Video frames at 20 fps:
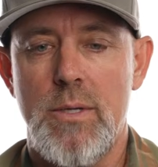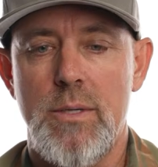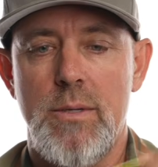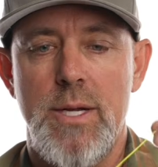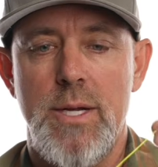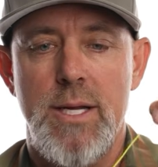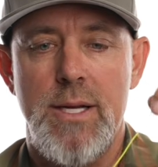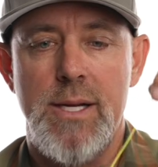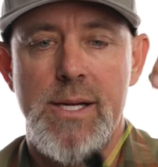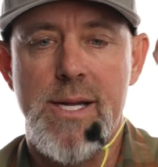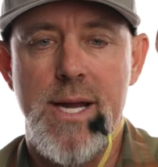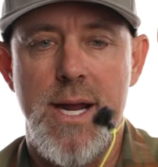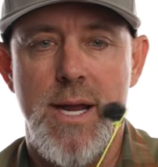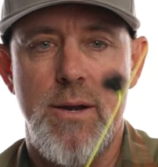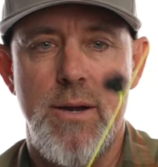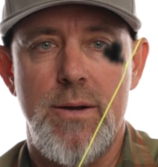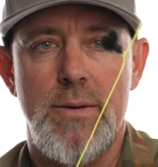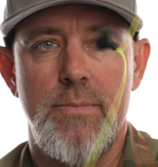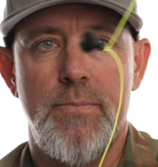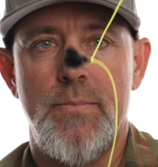
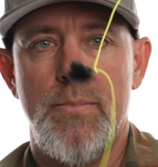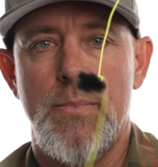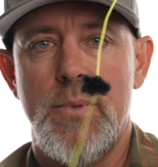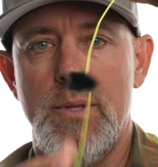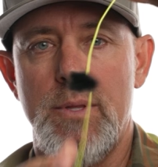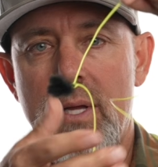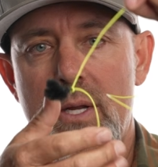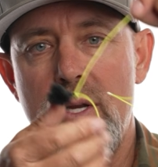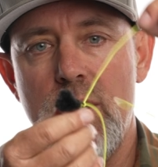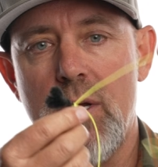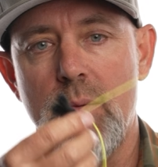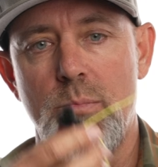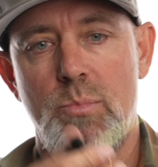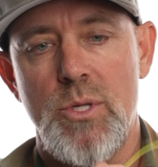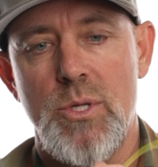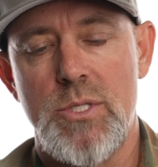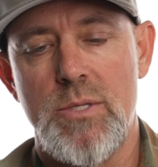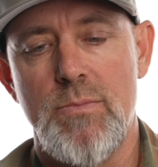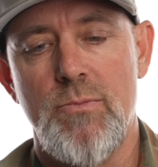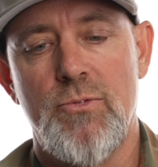indicator. Then you can
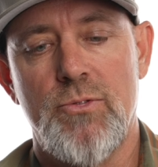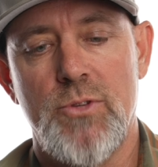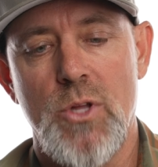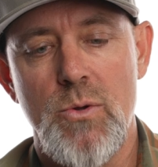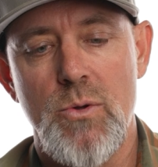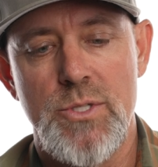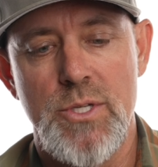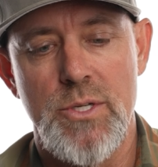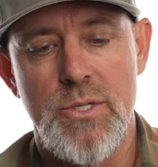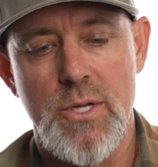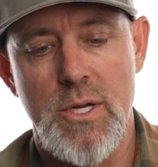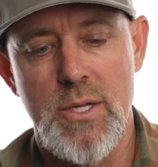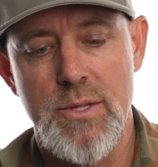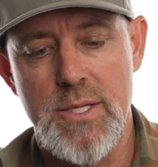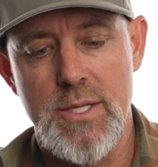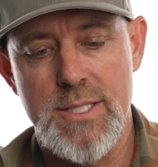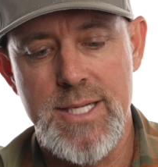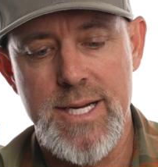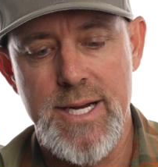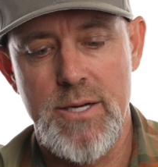put some floatant on
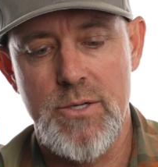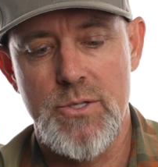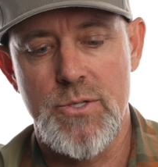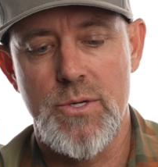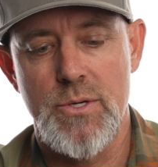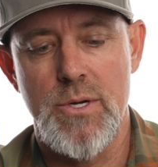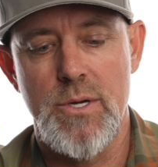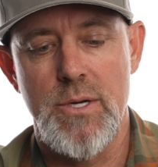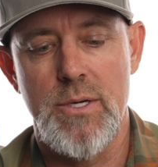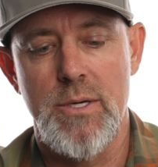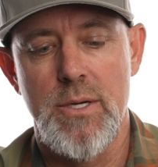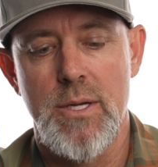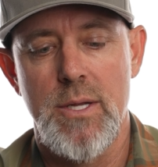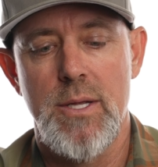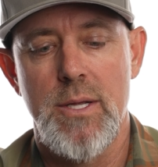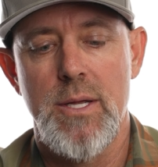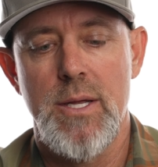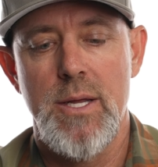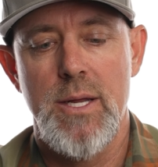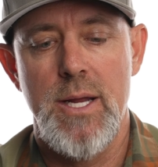this Antron,
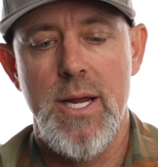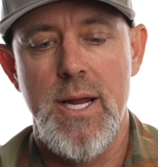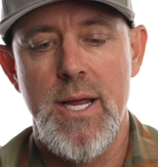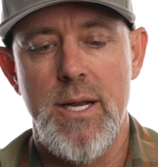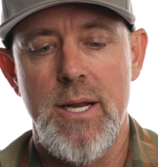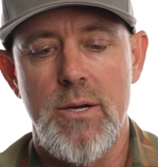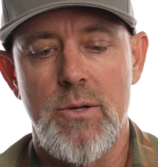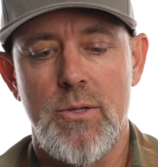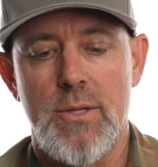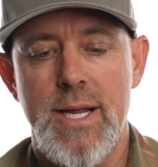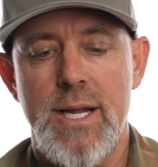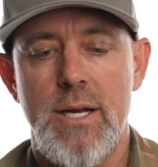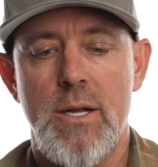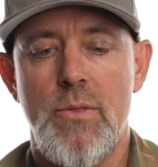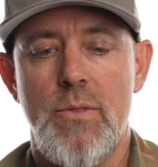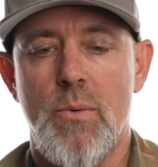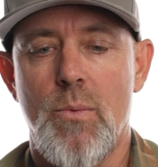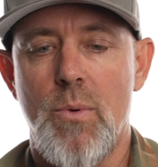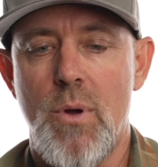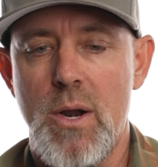and it'll land
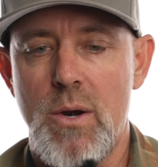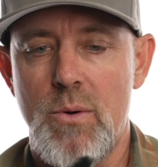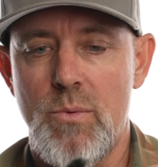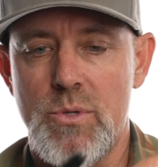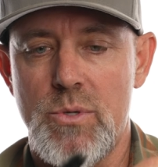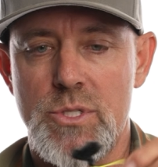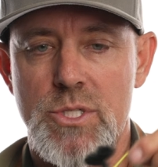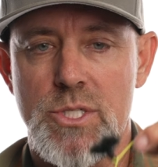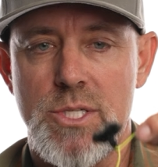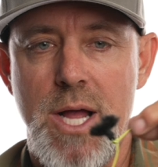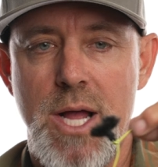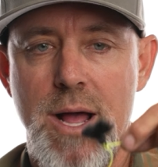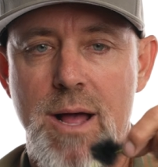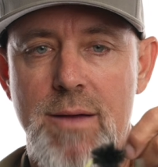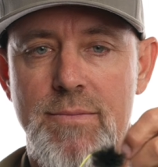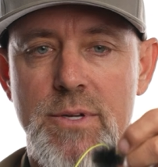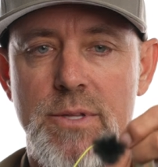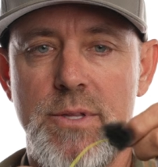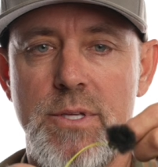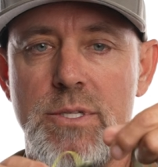on the water real
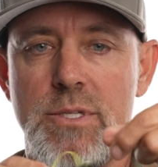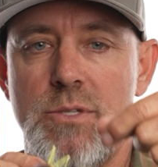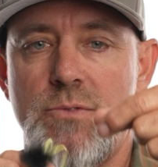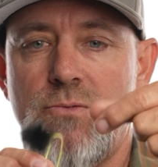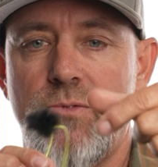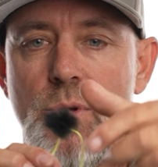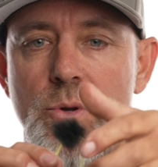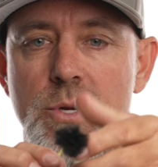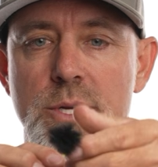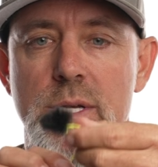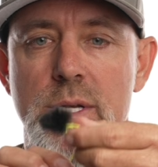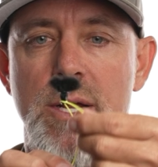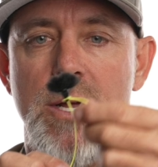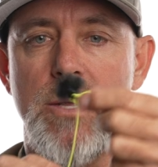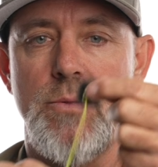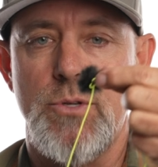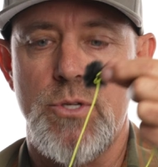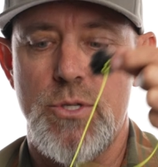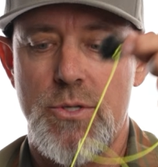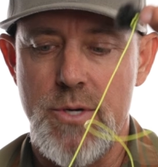soft, and this is floating
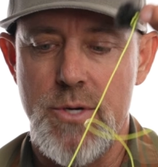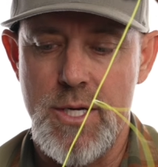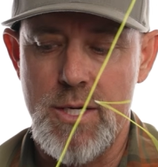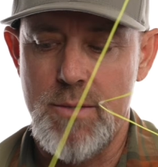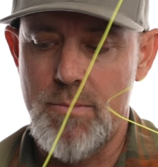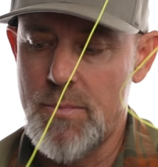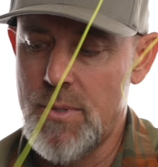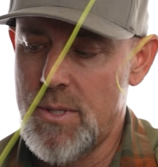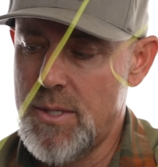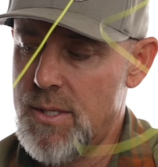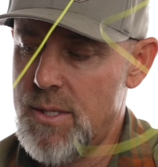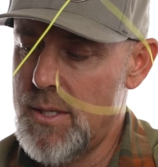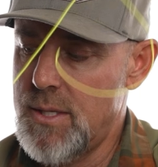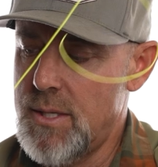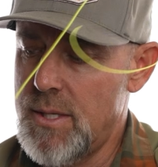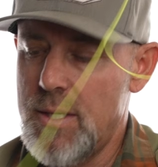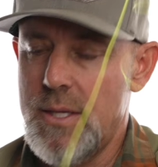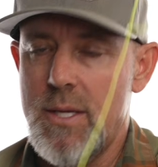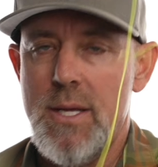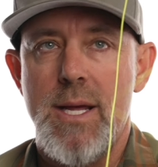down the stream.
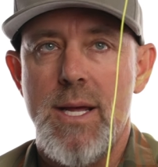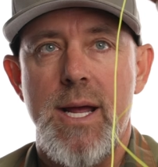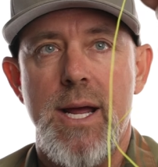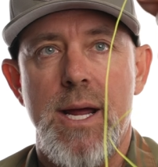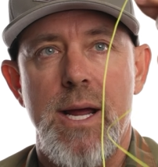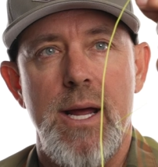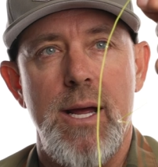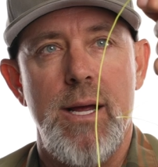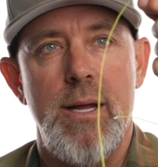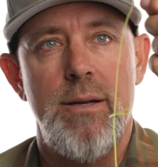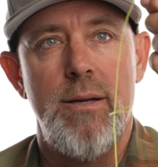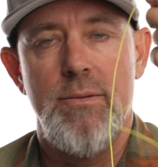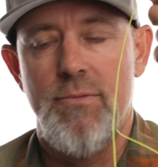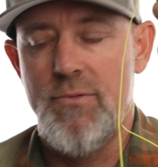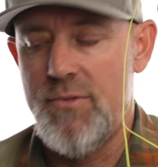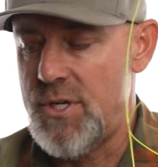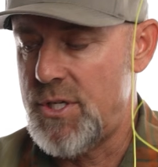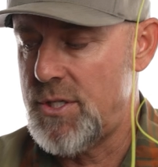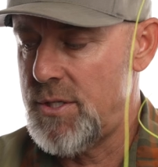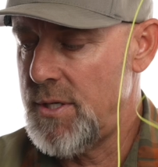And
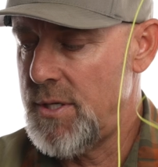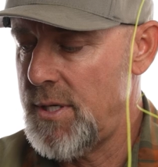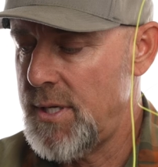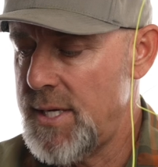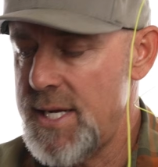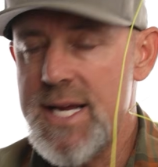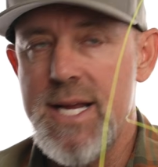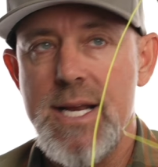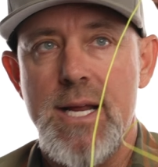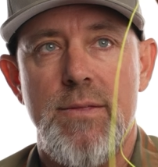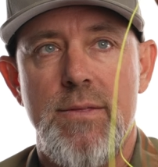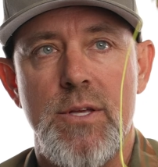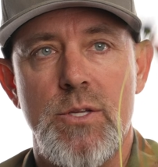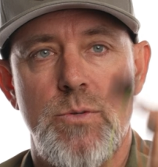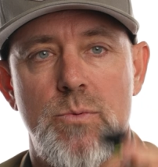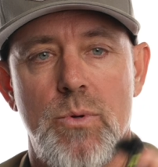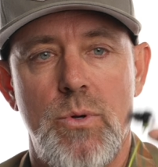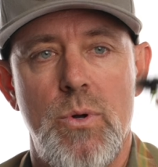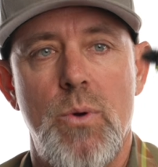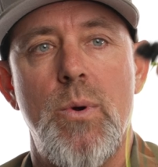fish eat it, this
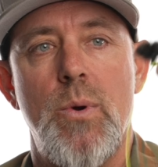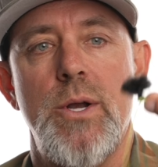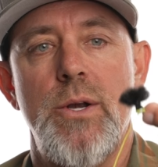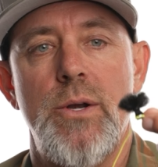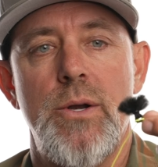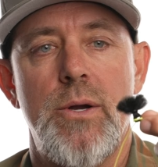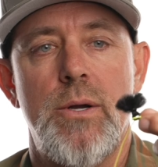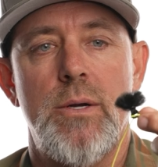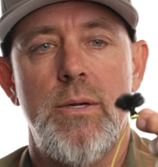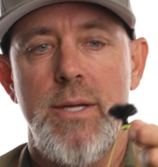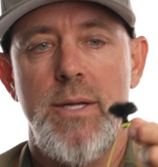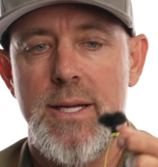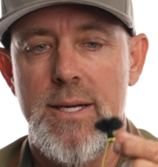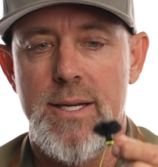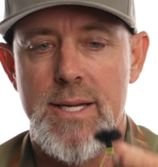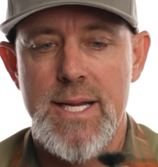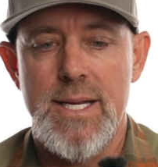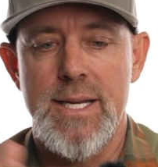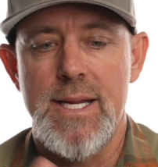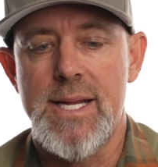will go under
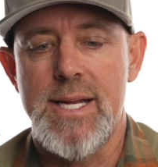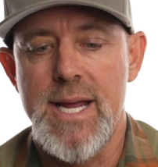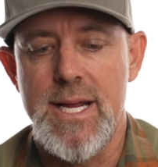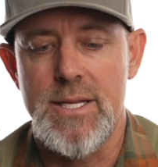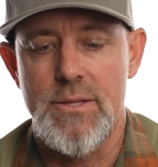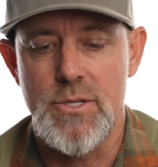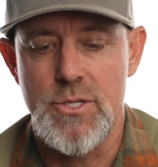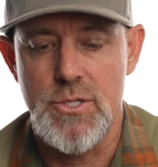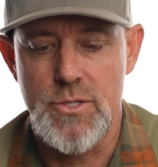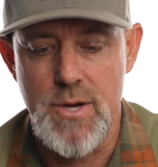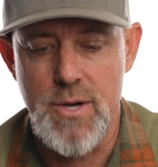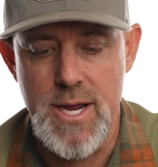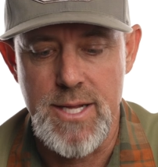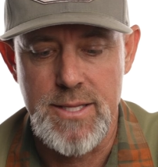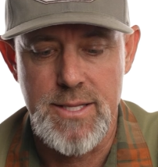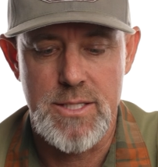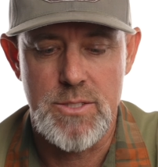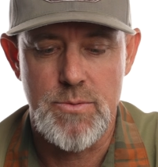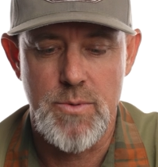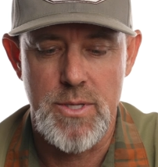and indicate the strike.
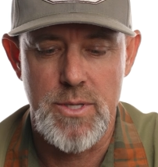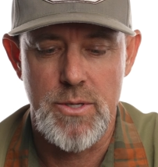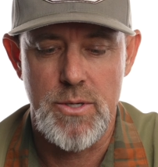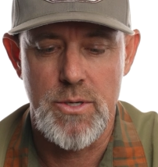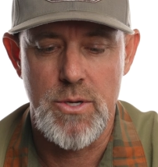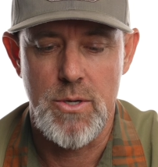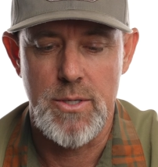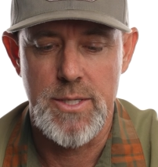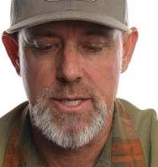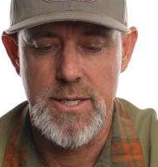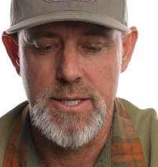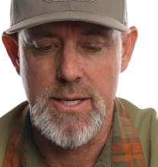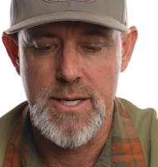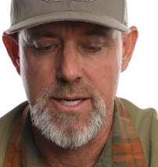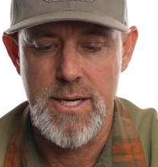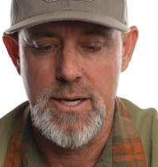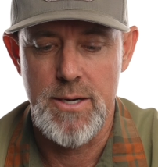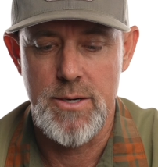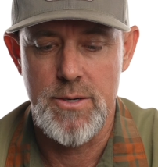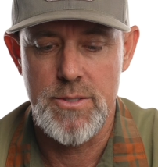That's why they're called
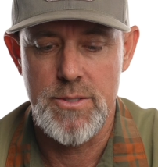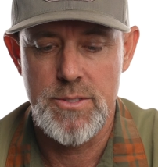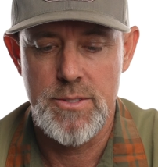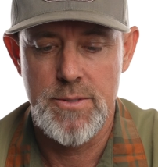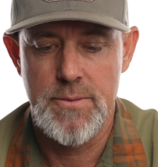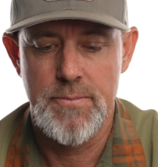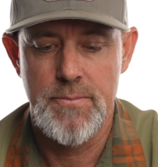indicators.